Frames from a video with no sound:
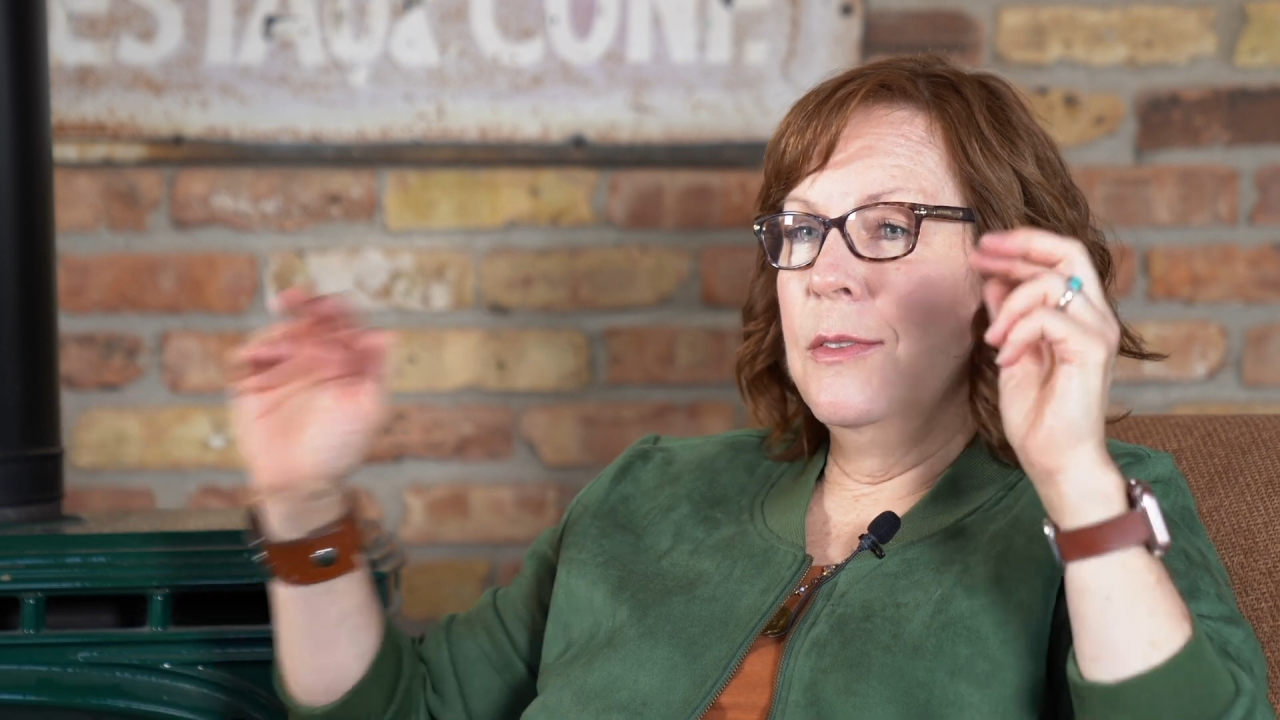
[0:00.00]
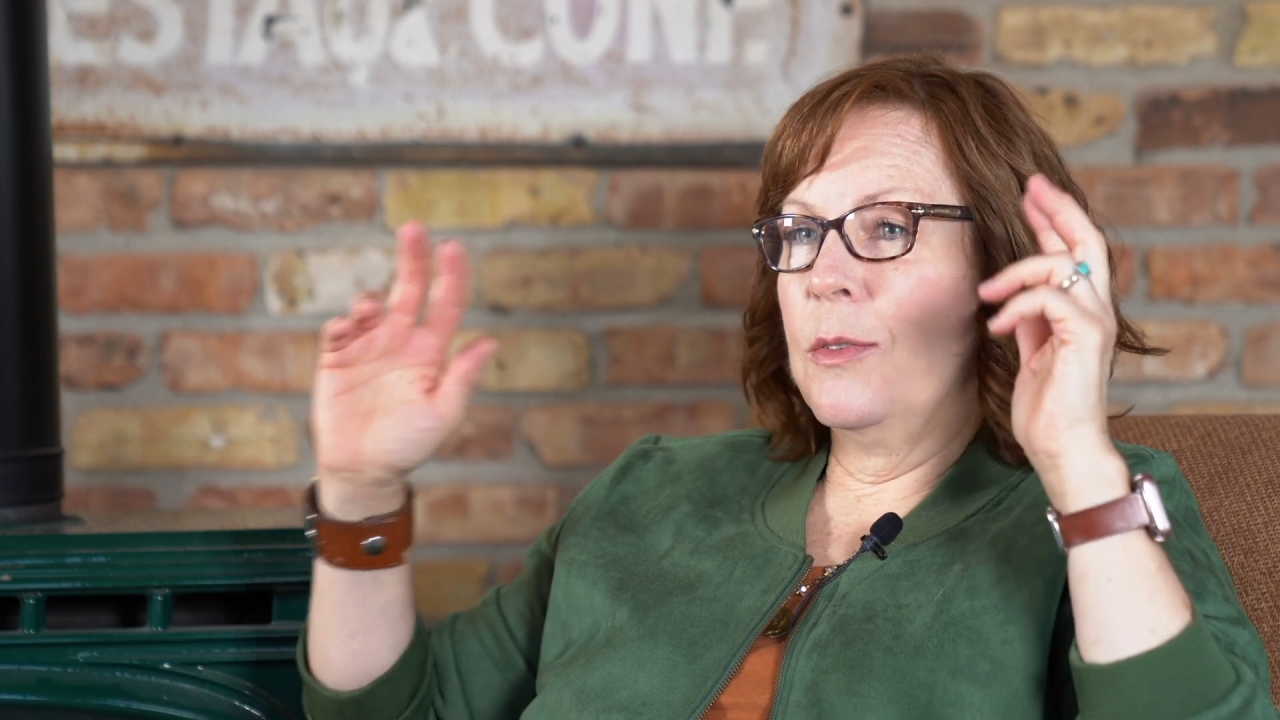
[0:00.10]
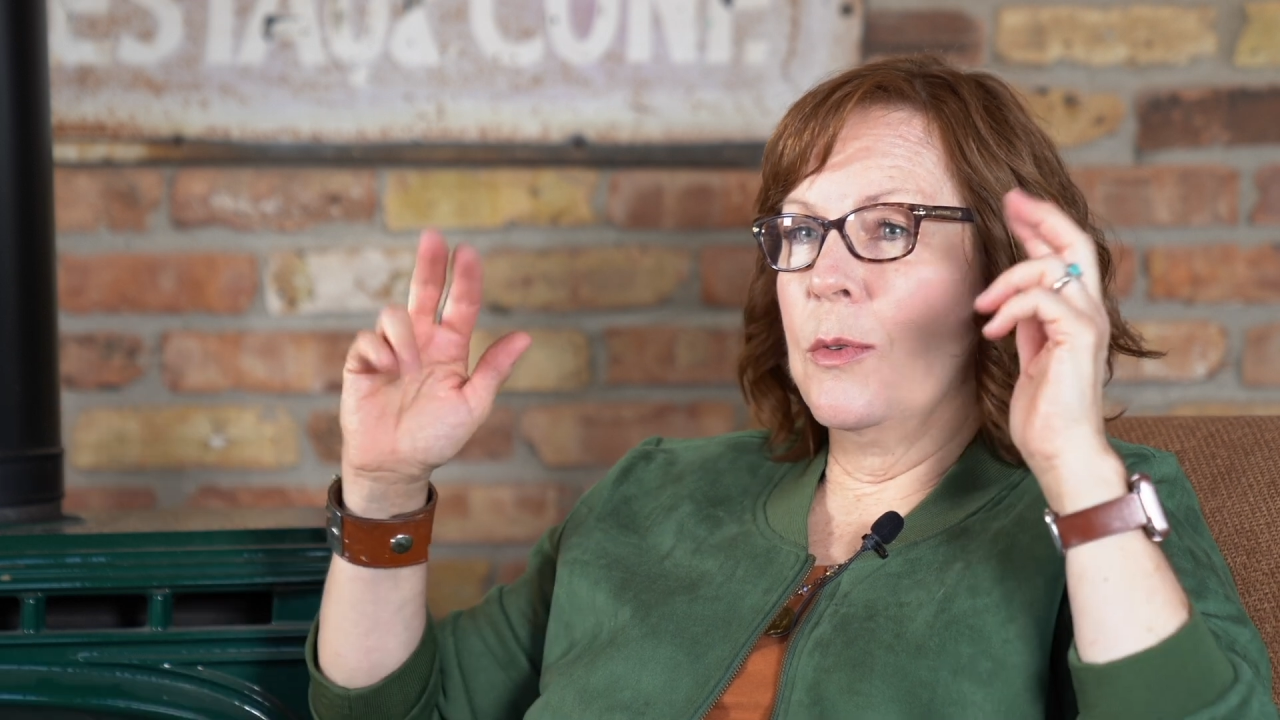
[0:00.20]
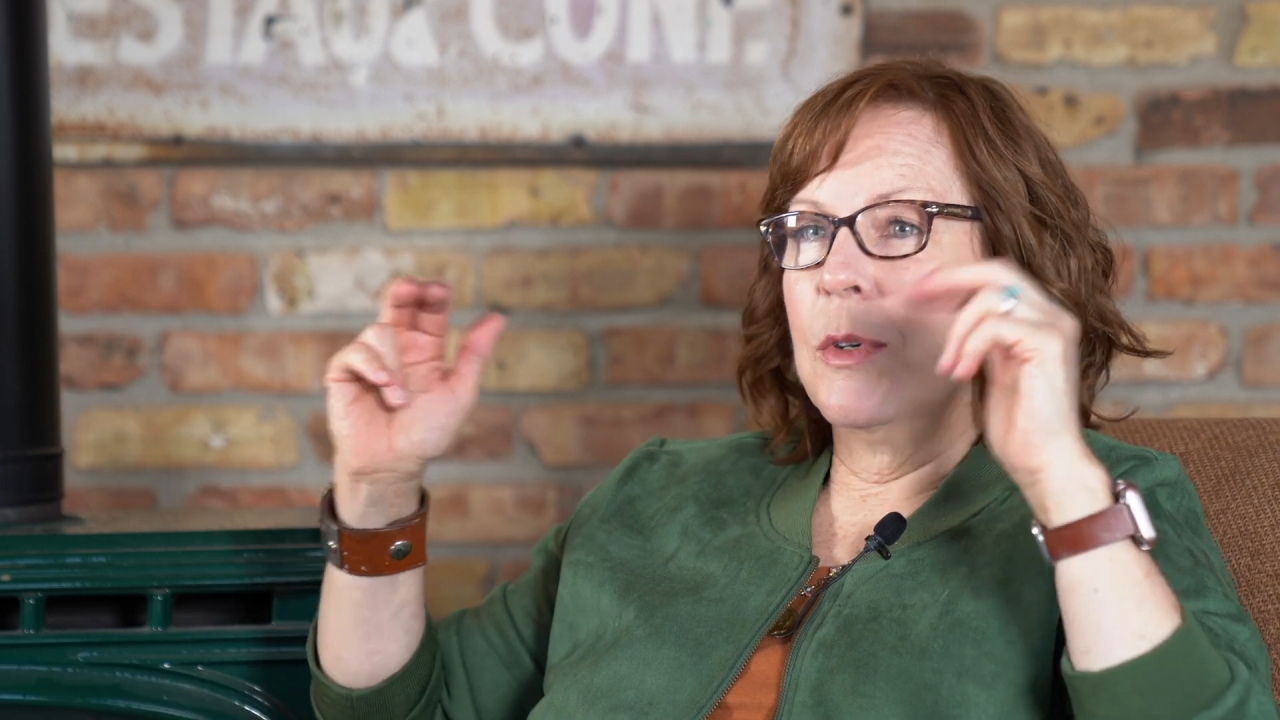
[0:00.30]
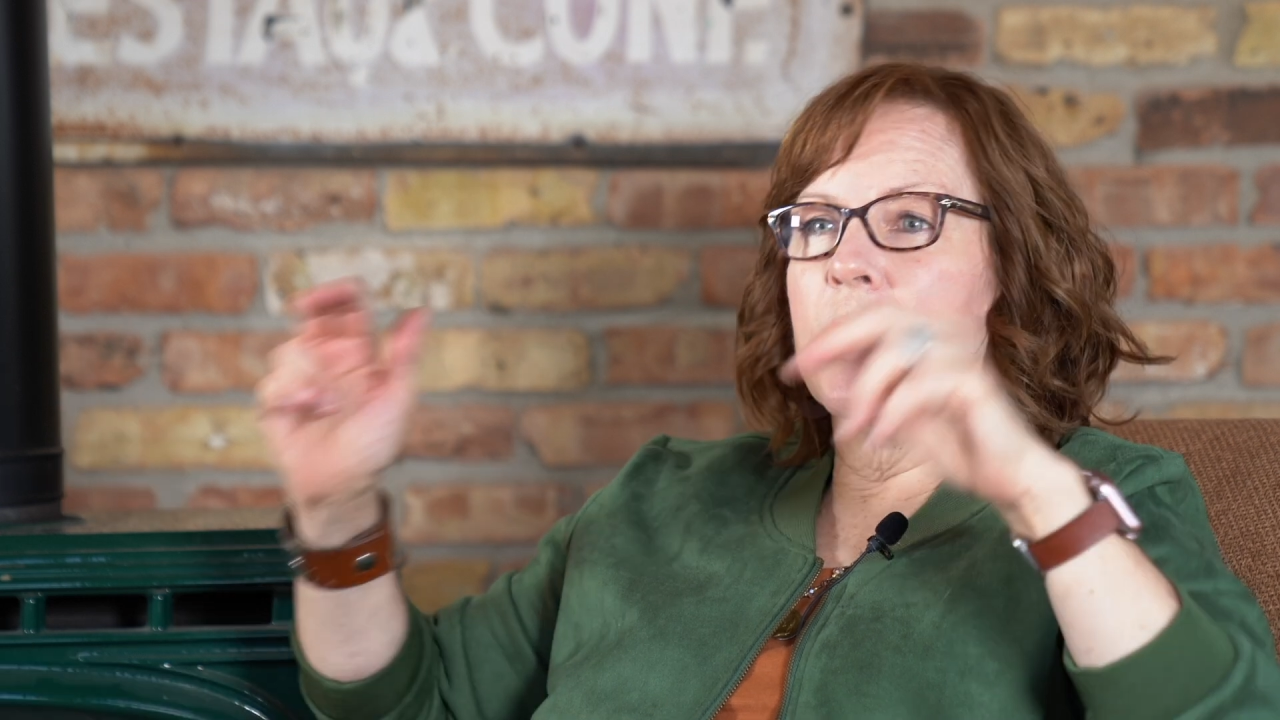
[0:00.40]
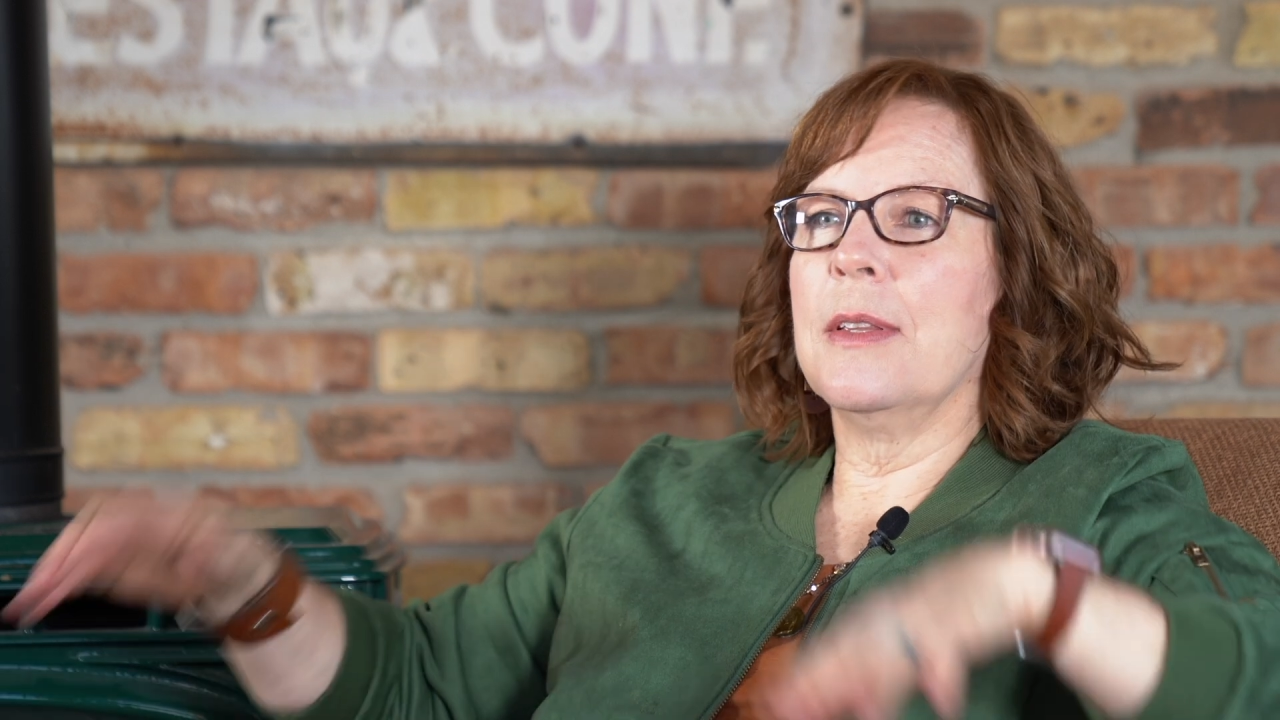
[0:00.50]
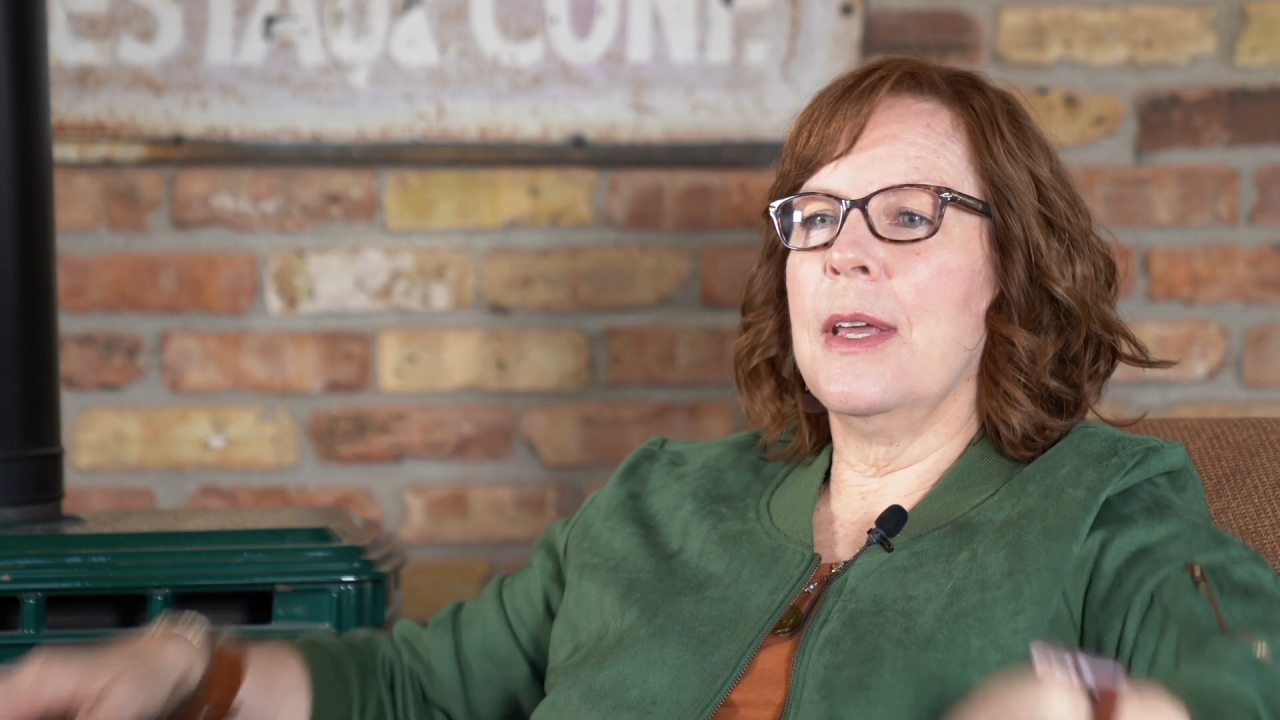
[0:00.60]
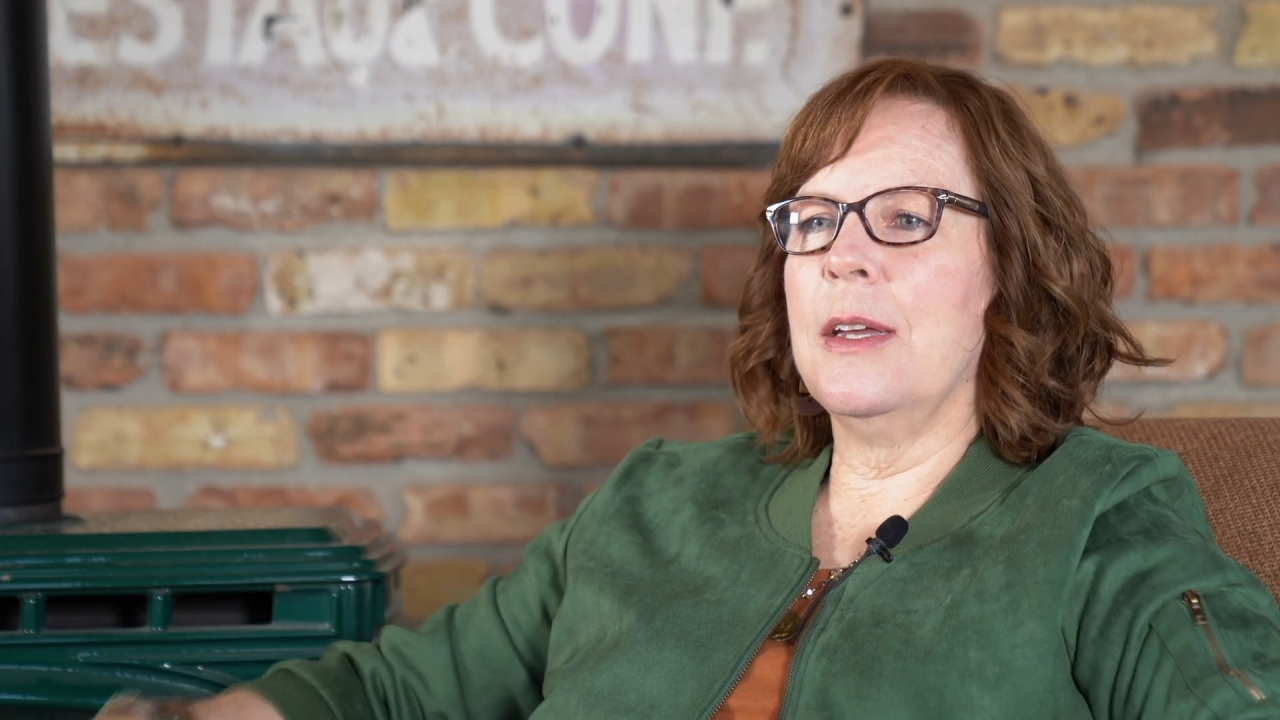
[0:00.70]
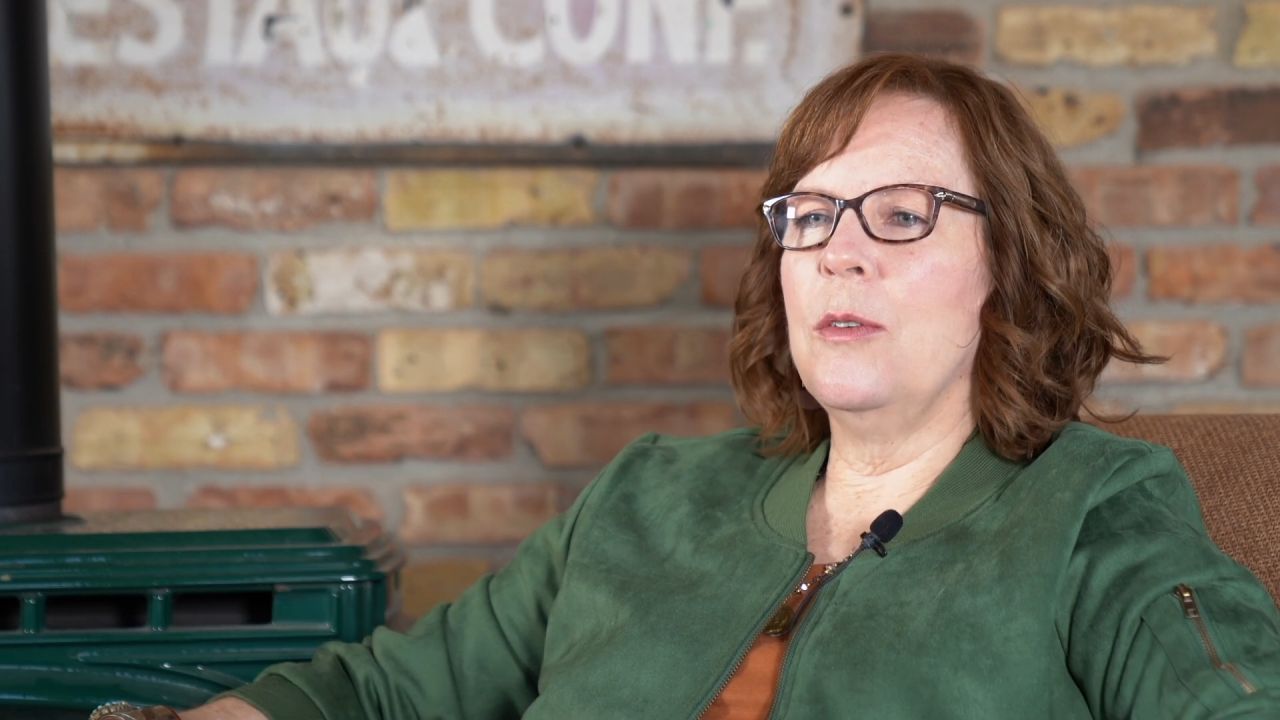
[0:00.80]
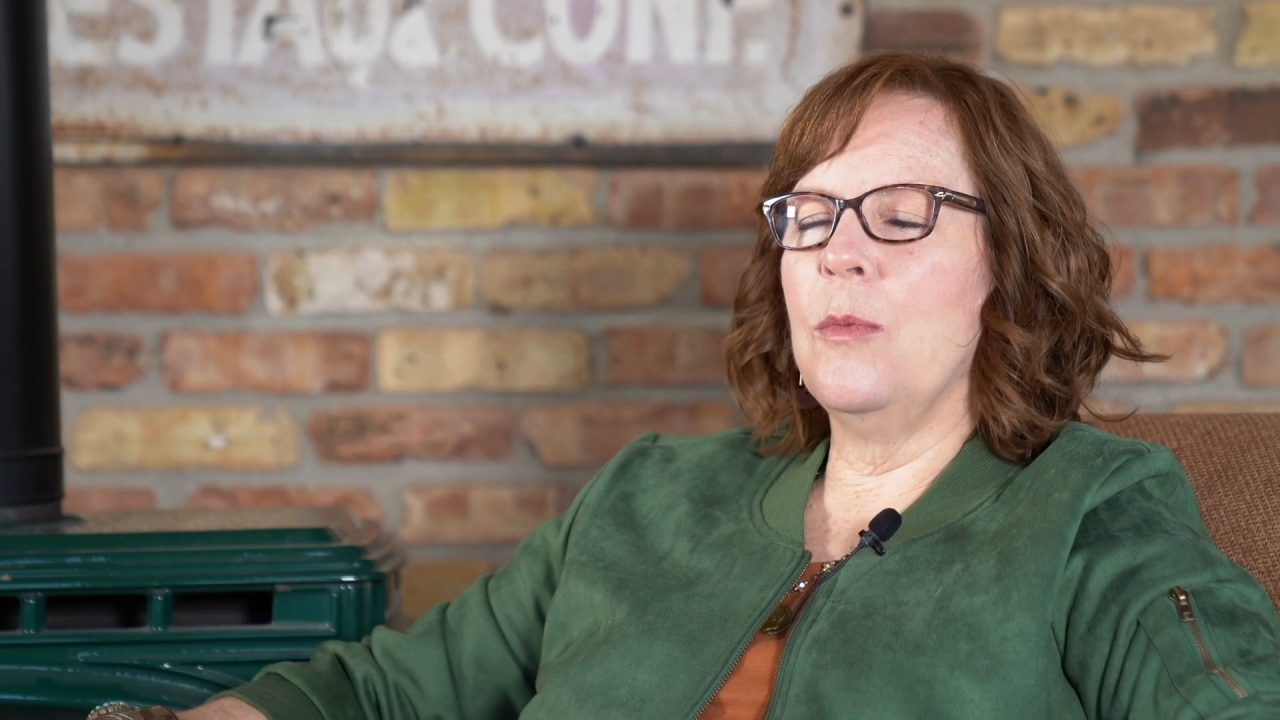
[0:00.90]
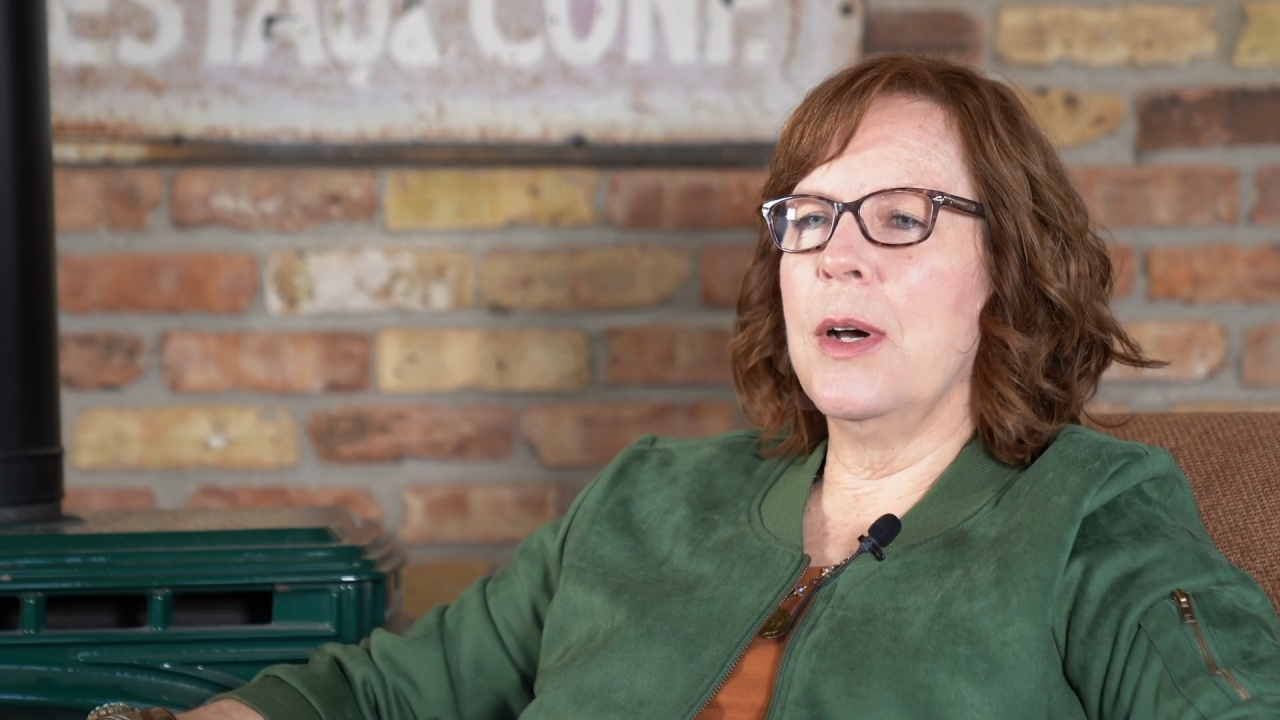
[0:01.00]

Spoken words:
store that you